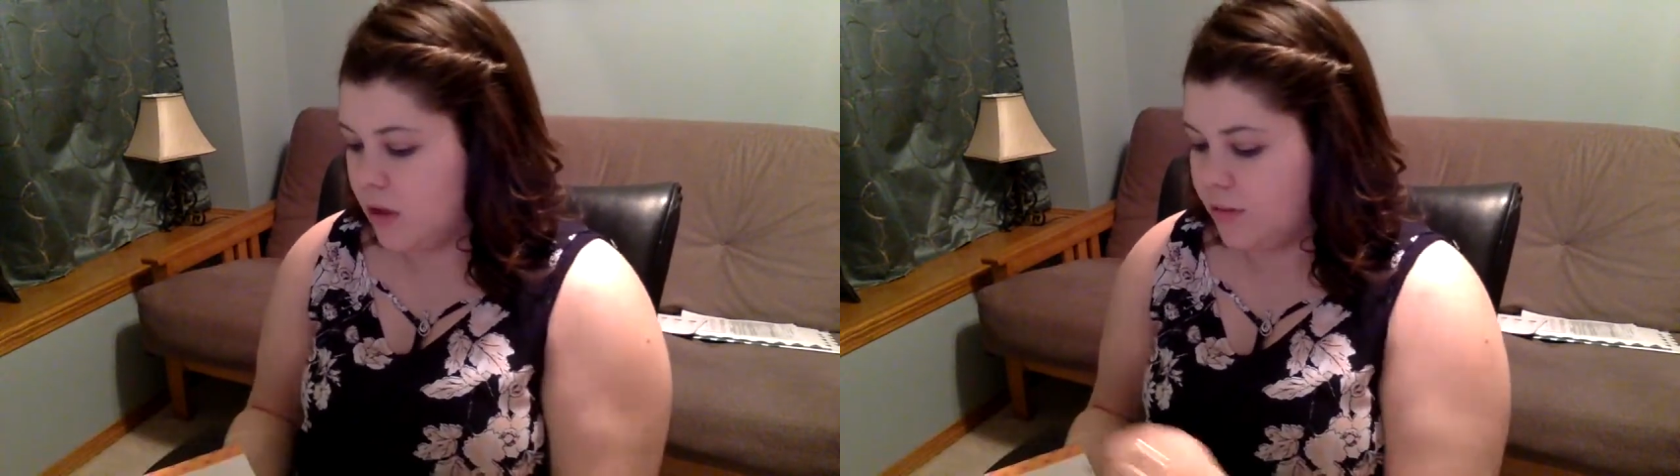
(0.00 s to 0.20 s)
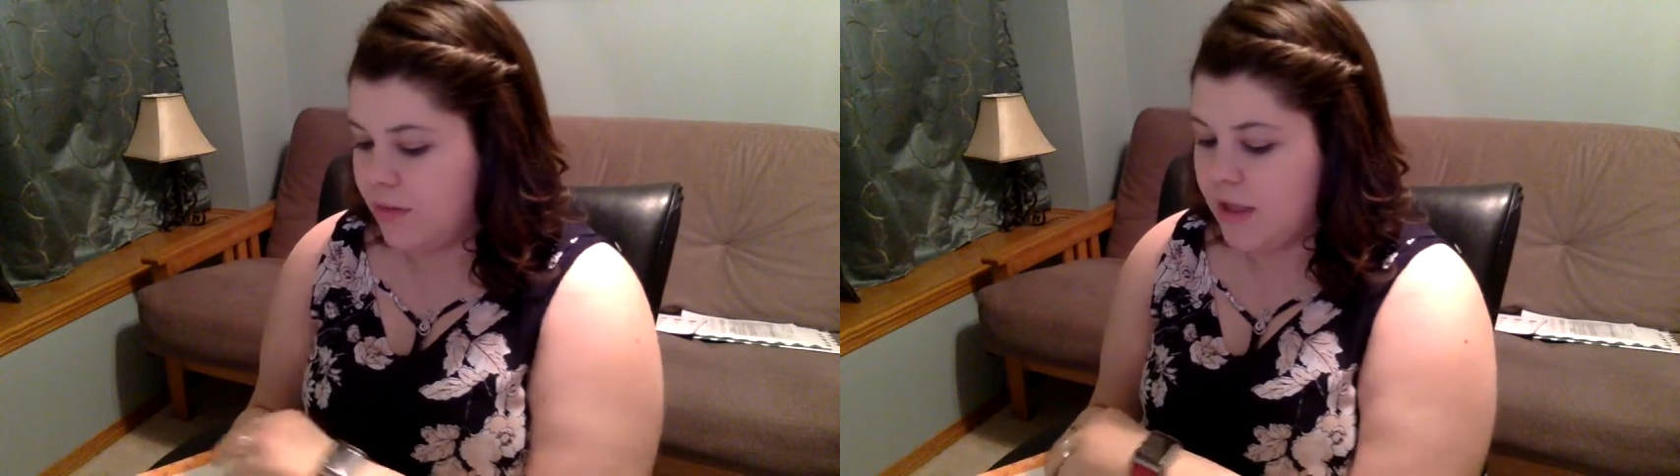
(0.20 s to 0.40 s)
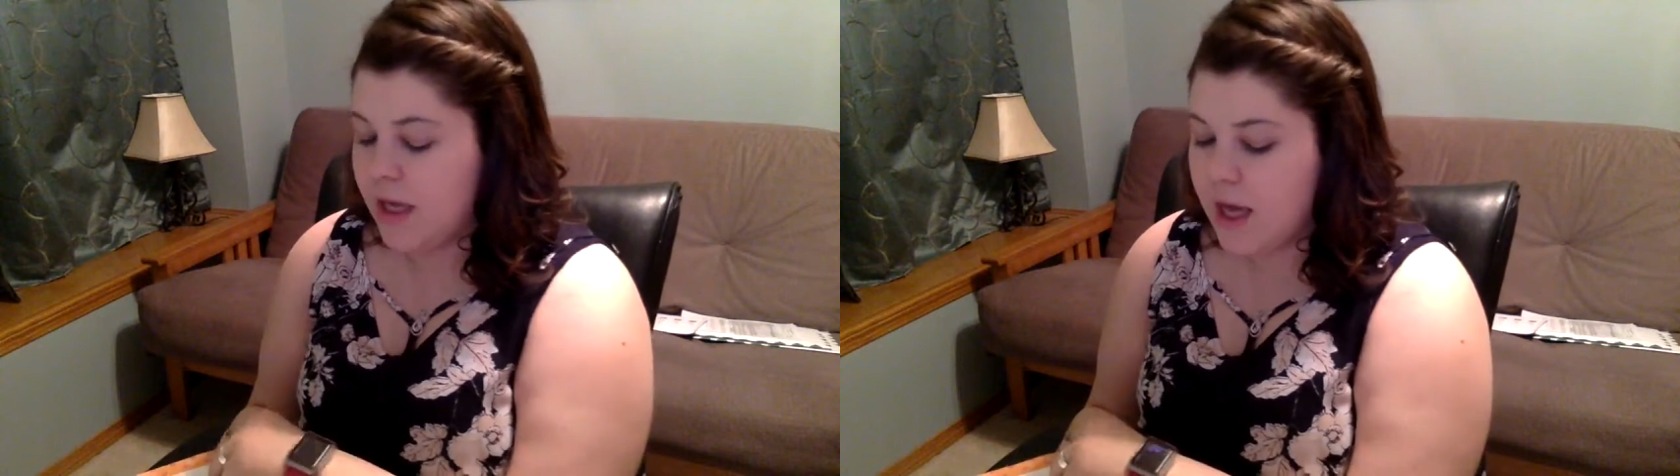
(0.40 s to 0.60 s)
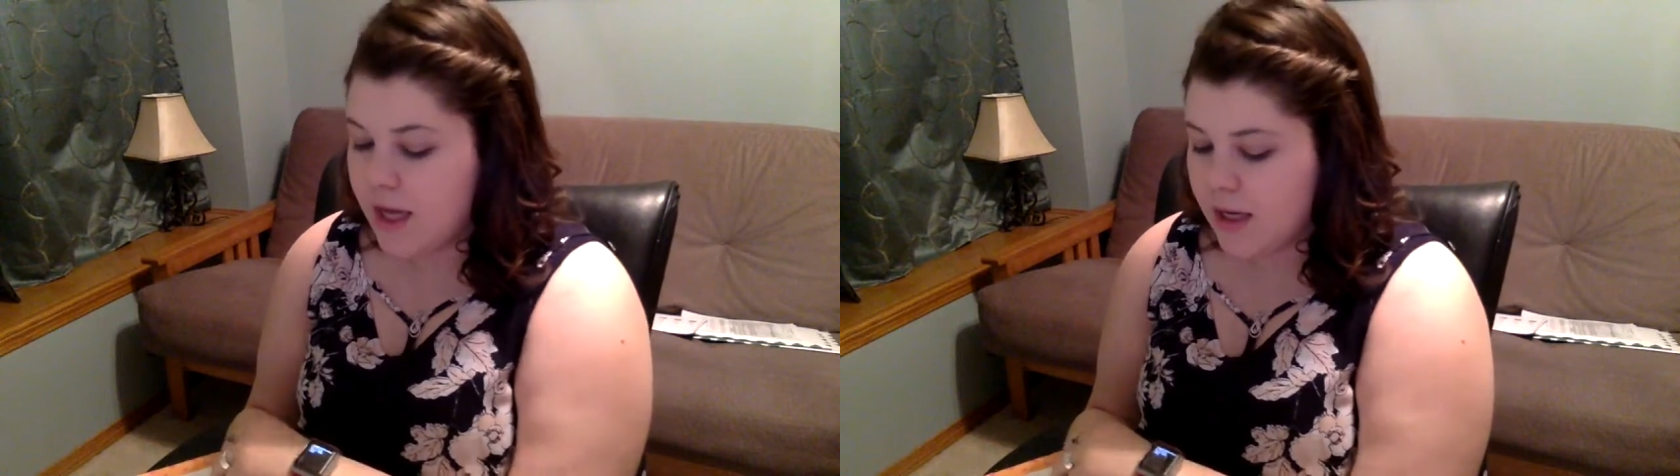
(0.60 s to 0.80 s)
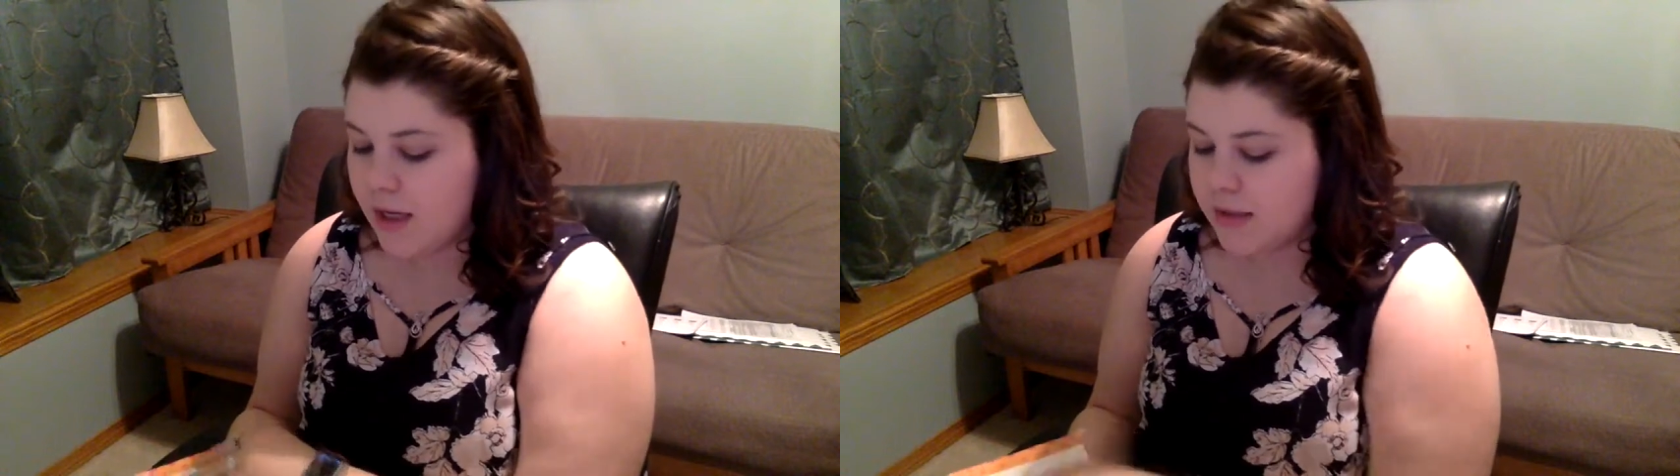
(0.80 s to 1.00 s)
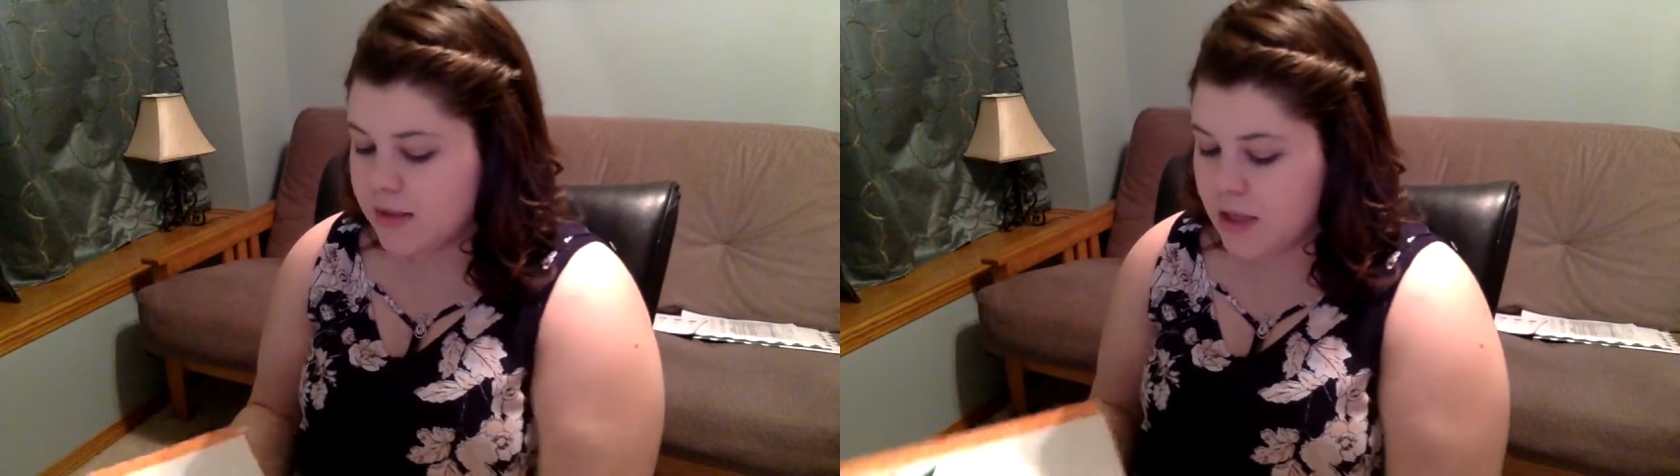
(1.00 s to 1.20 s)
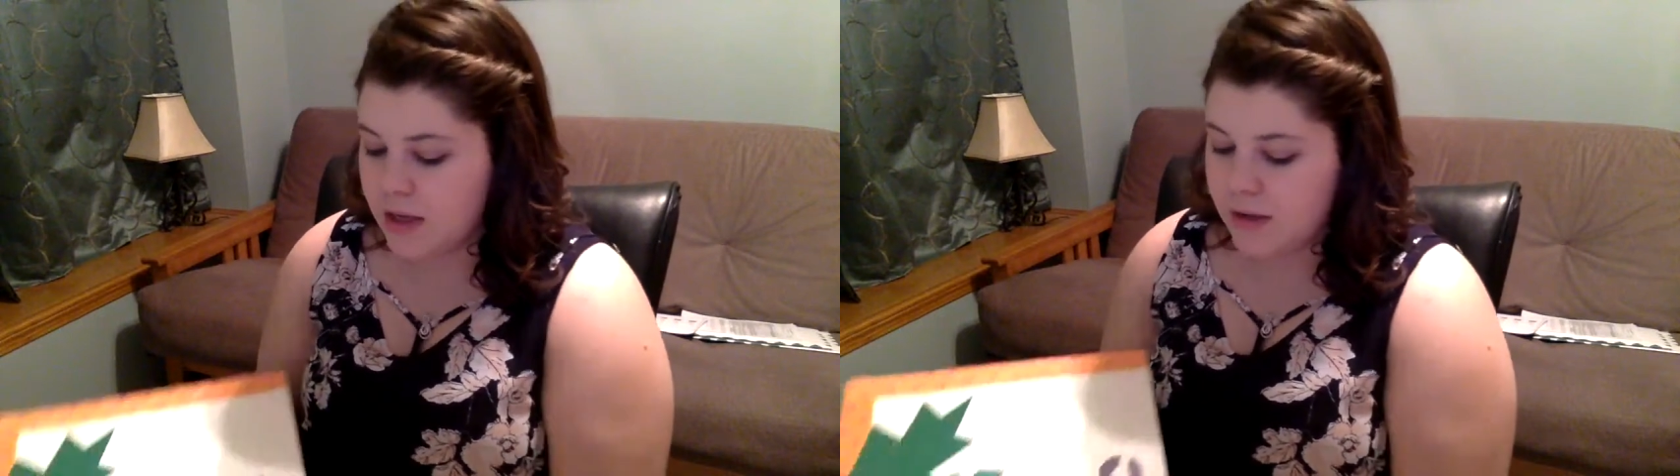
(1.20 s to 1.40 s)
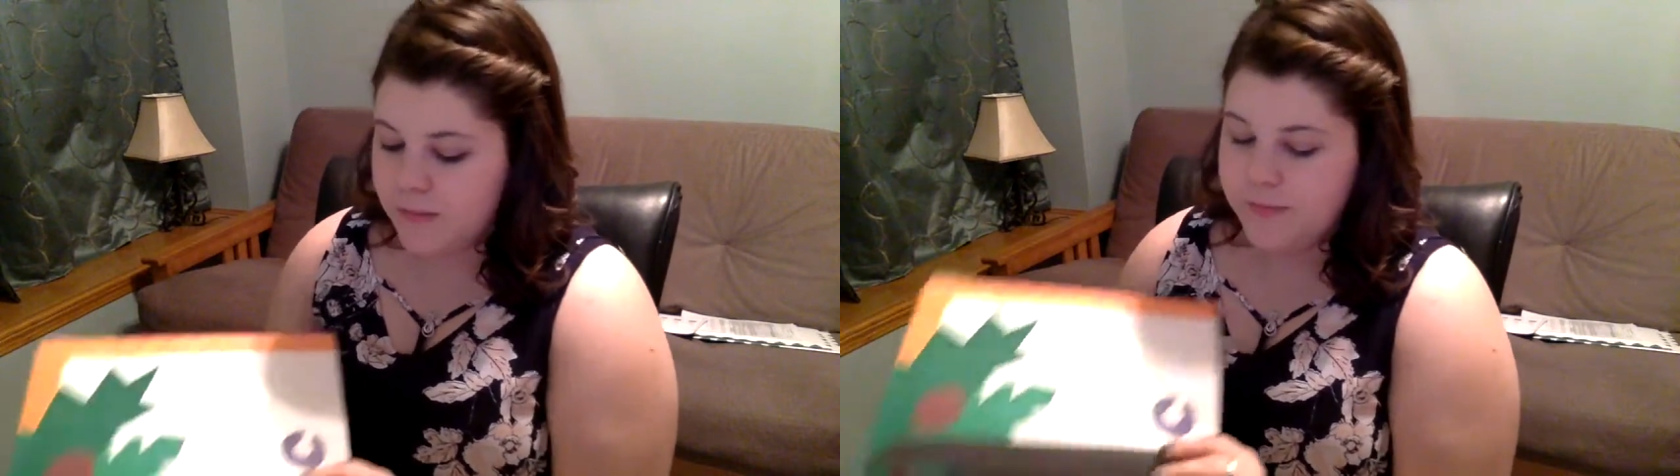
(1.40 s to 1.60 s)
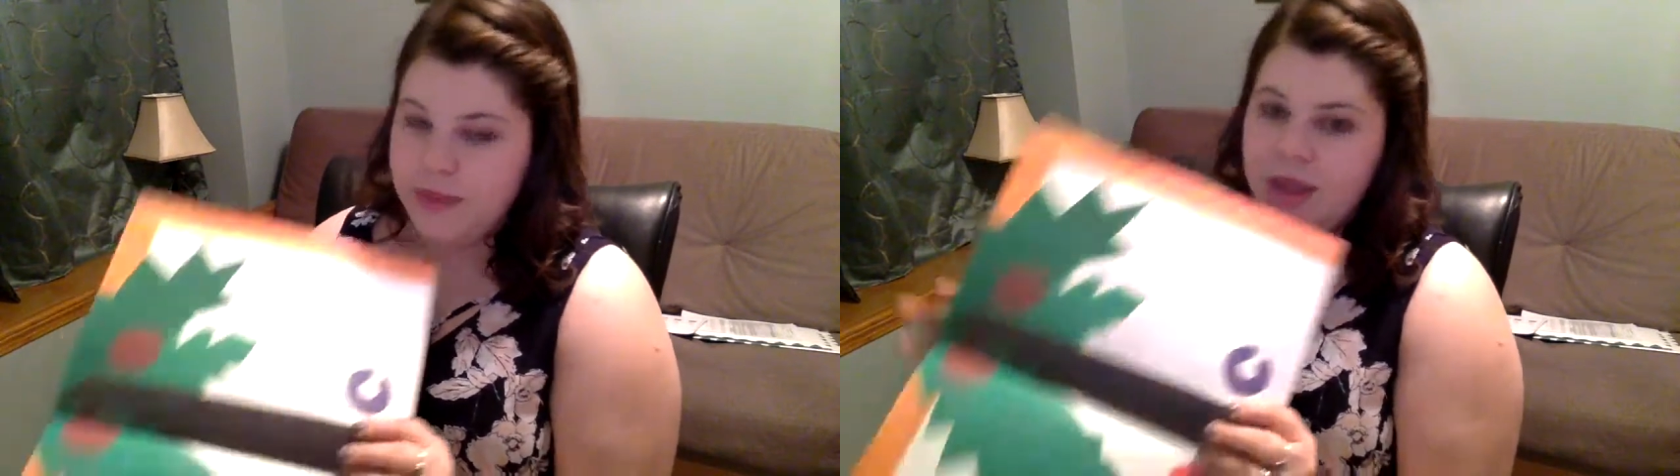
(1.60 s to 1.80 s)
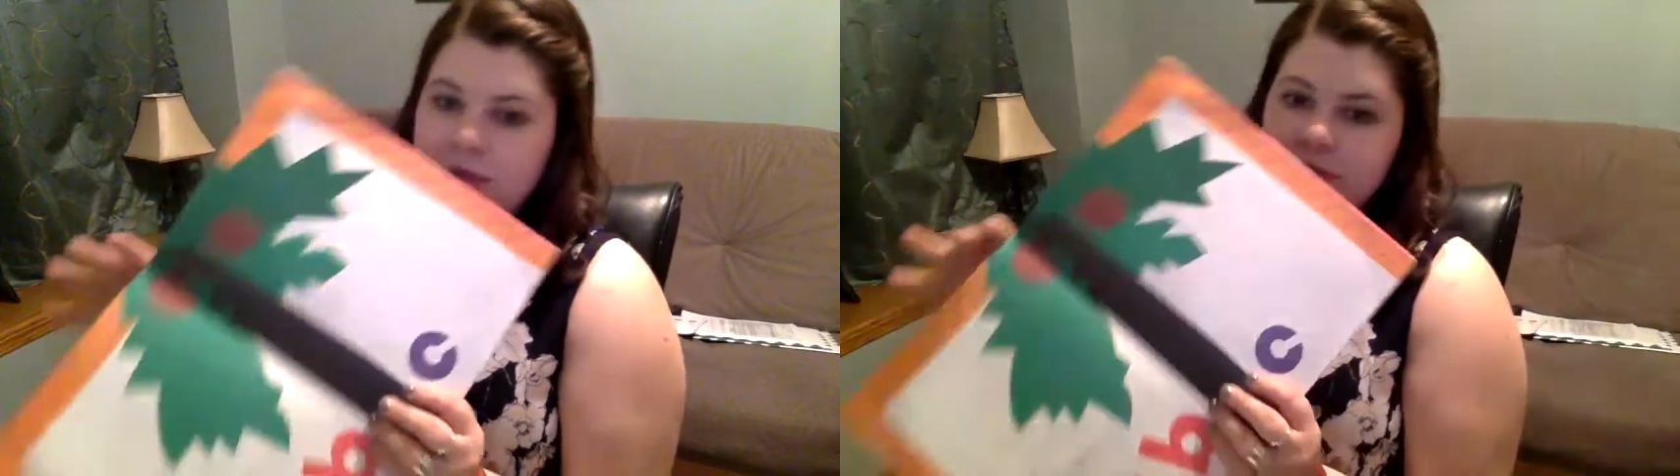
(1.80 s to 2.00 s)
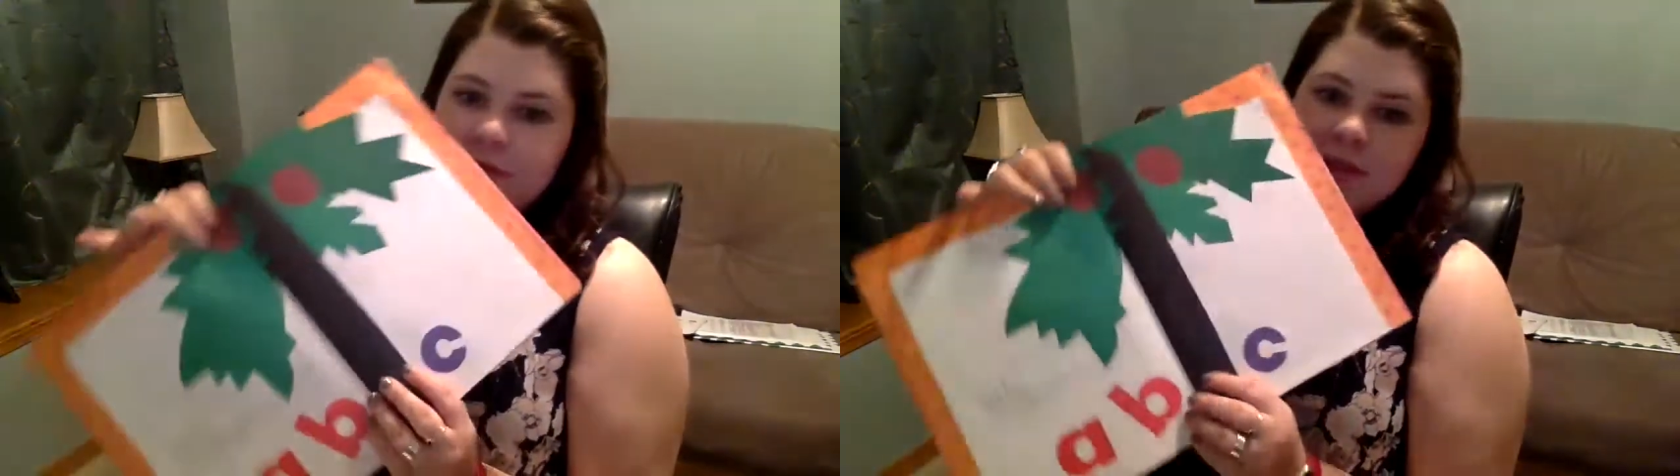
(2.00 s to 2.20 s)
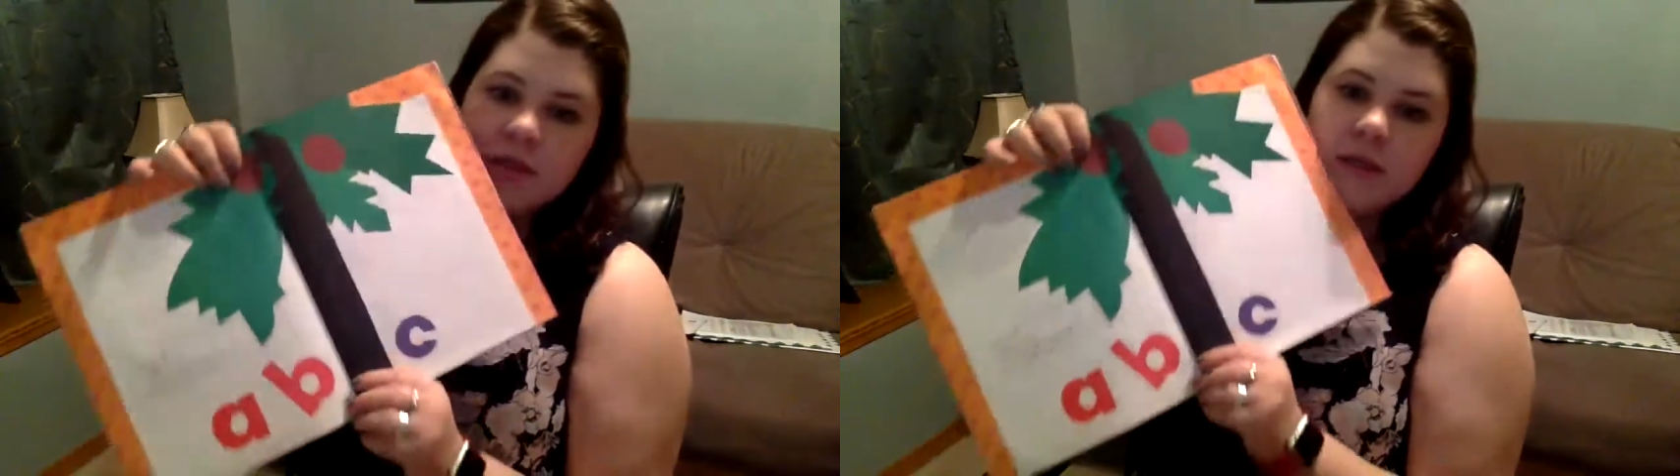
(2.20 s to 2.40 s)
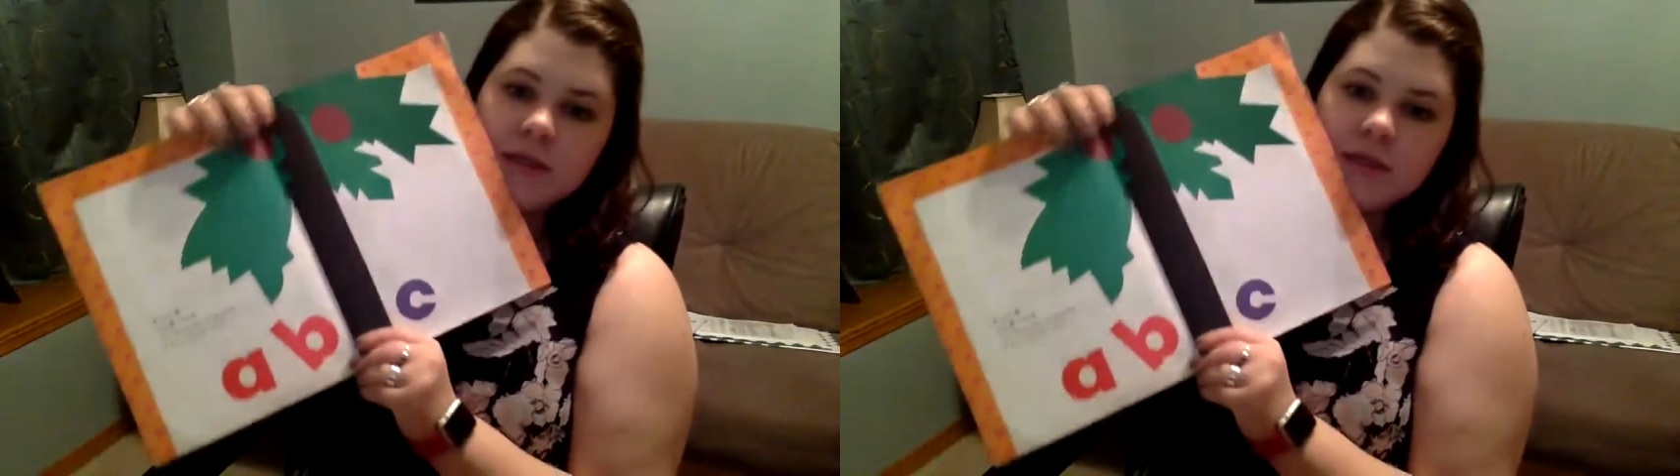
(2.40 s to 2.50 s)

because they can physically